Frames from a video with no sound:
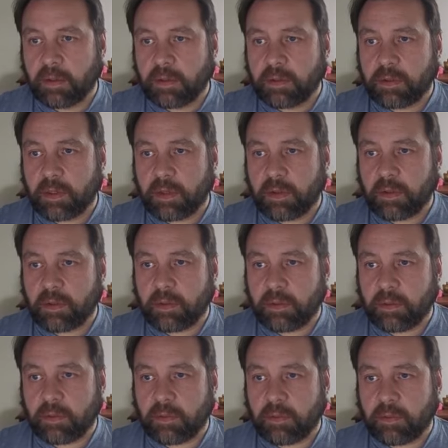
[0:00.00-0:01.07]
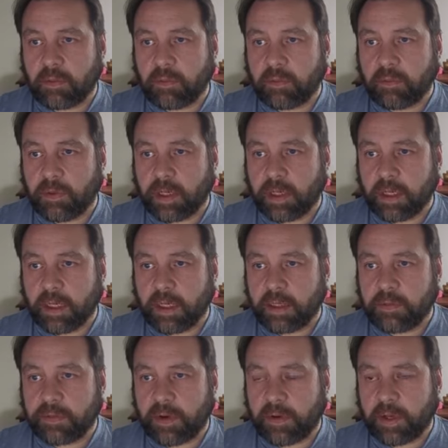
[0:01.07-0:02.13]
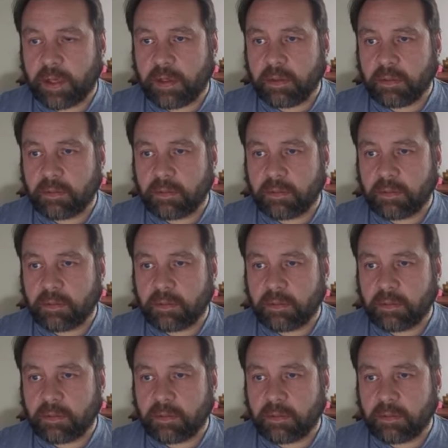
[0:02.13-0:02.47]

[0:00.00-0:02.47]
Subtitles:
So really it's very